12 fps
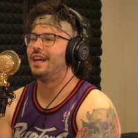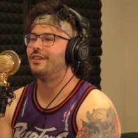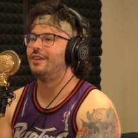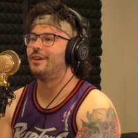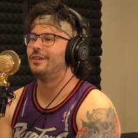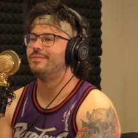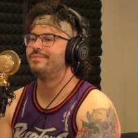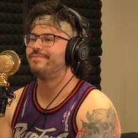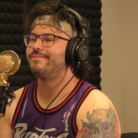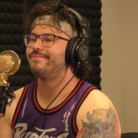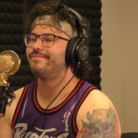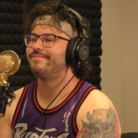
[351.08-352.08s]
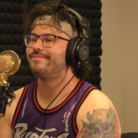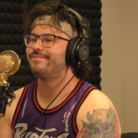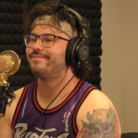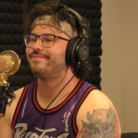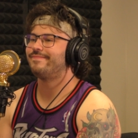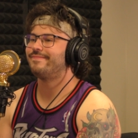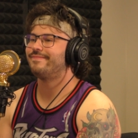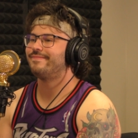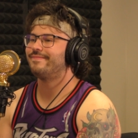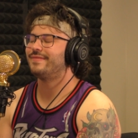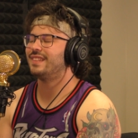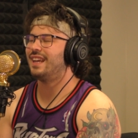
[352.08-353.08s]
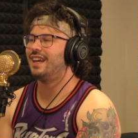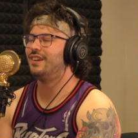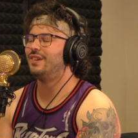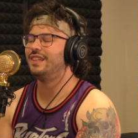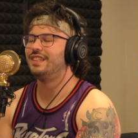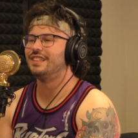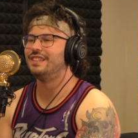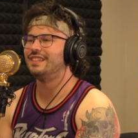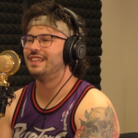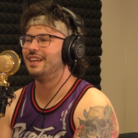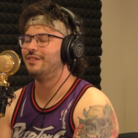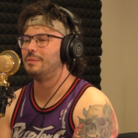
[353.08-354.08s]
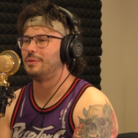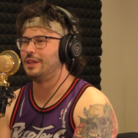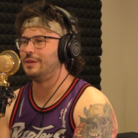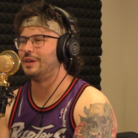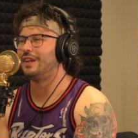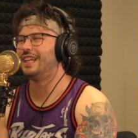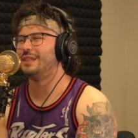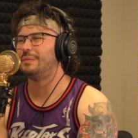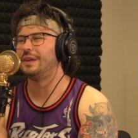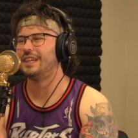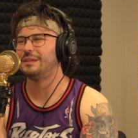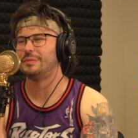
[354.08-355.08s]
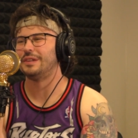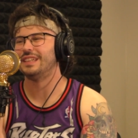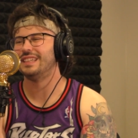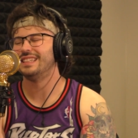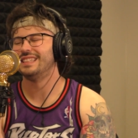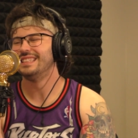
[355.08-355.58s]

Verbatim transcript: know. I don't really like Dane Jackson that much. I don't either. I know he played well. I had that, to pick, but he almost ruined